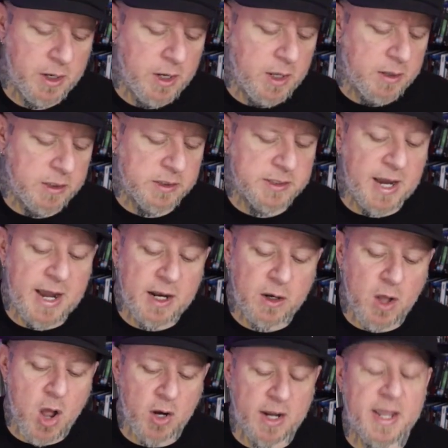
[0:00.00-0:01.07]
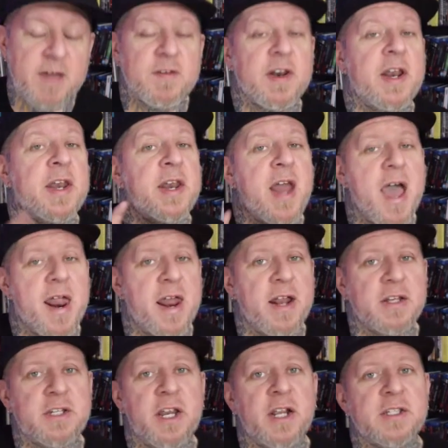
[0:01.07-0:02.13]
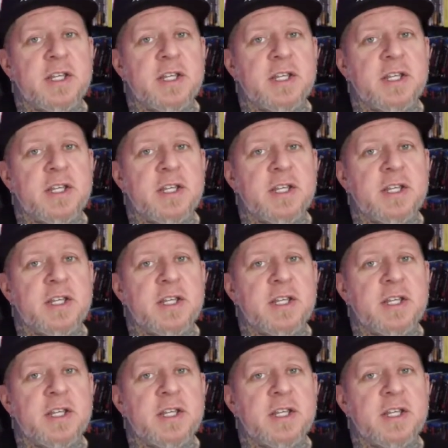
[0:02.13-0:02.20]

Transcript: The dialogue, I gave it a 9 out of 10 because